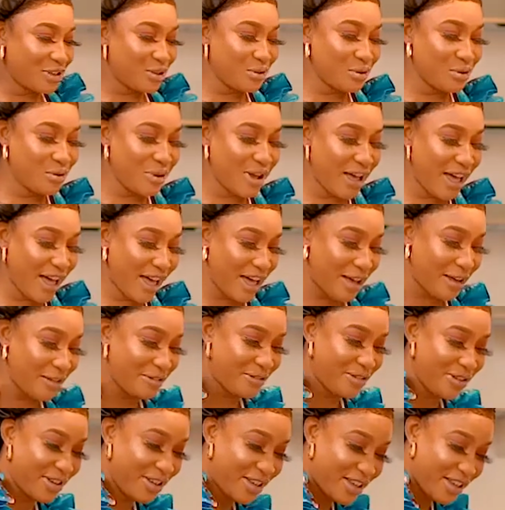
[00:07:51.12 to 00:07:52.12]
do
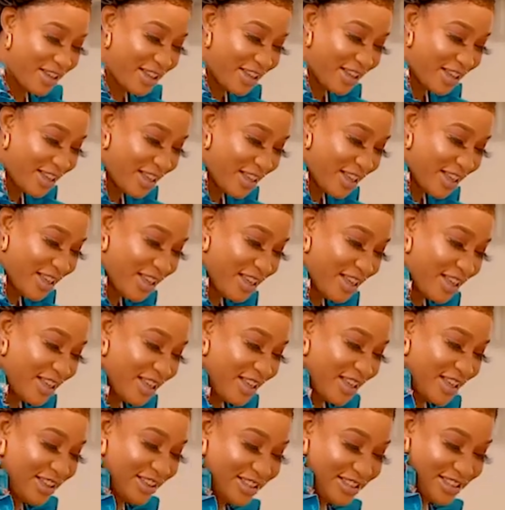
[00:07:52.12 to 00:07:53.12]
have
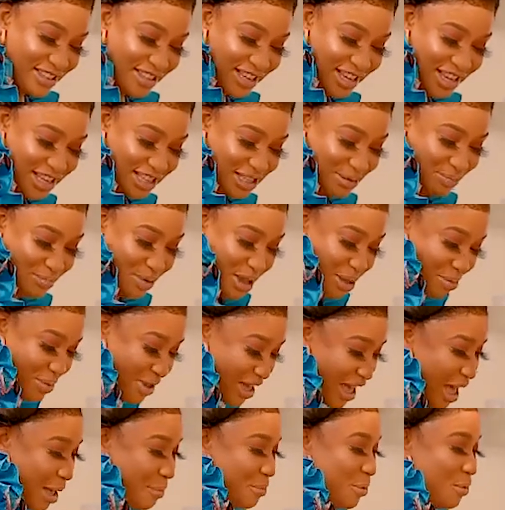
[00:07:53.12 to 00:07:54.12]
this
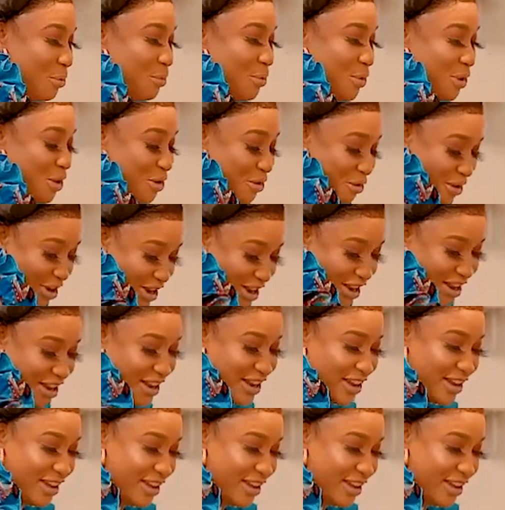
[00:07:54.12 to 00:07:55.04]
baby apple puree.